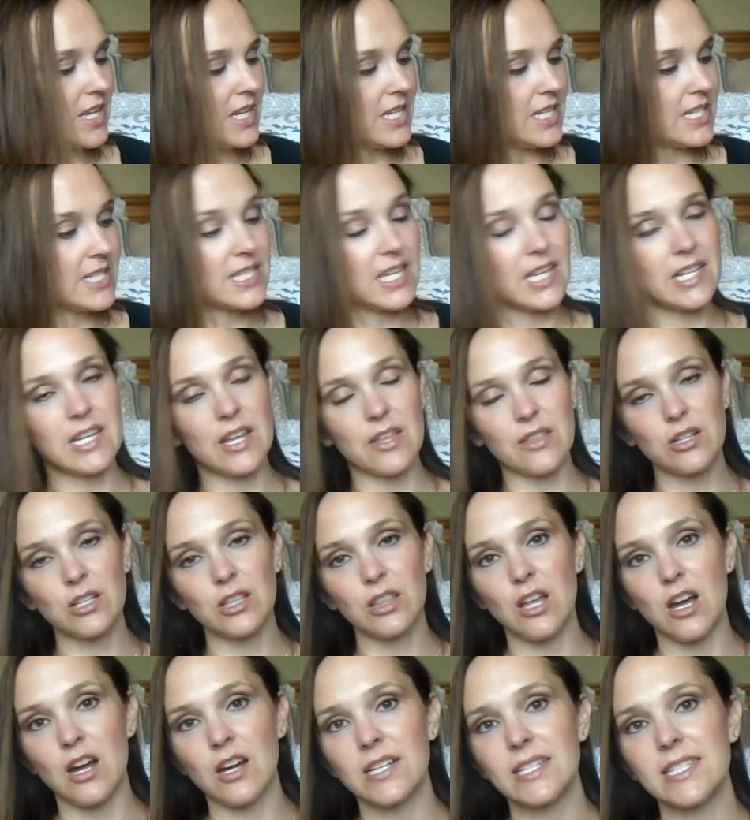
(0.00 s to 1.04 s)
is another
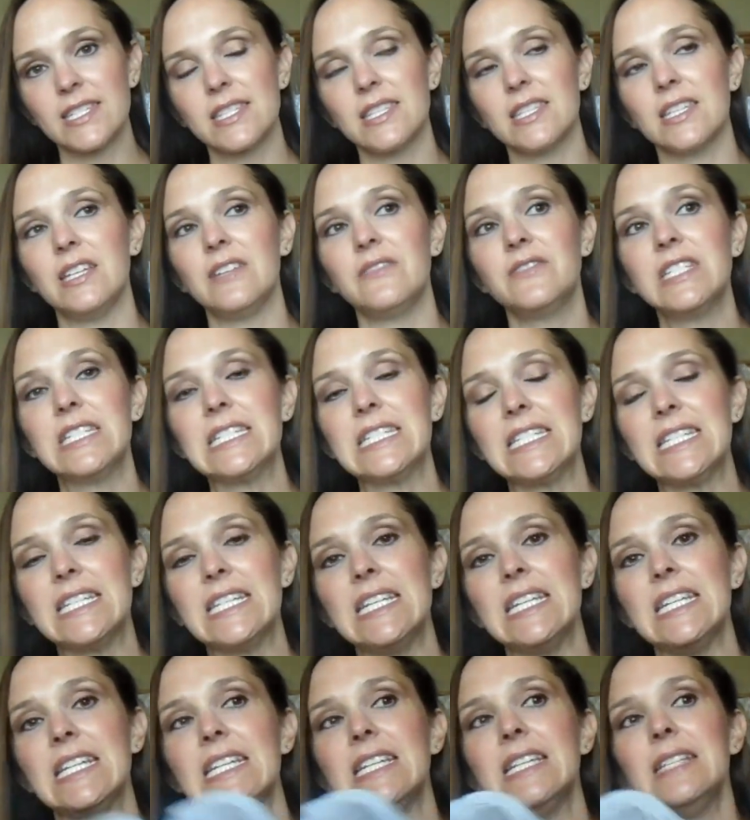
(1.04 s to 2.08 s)
long sleeved
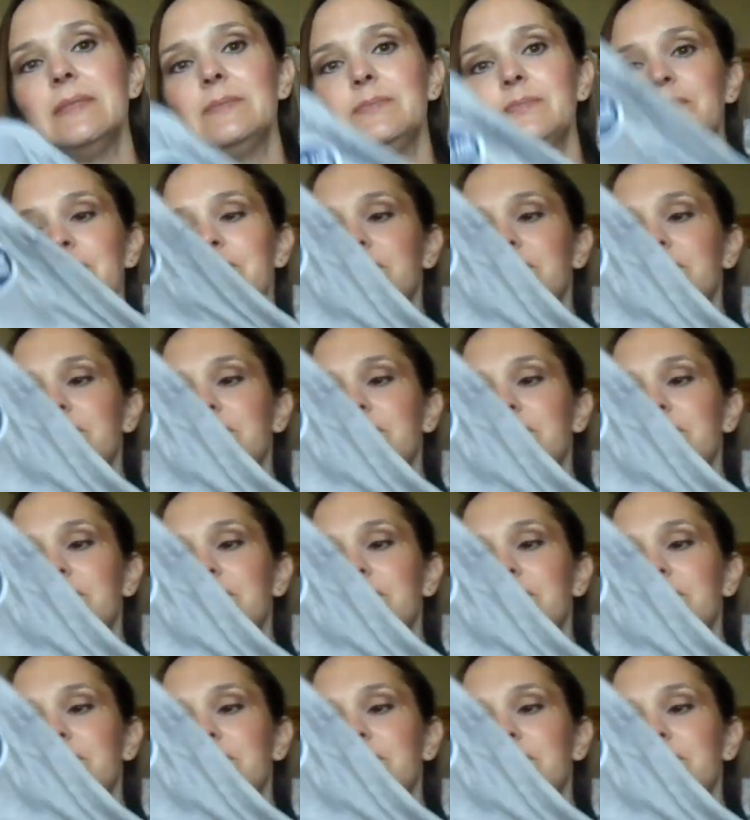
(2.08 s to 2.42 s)
tee.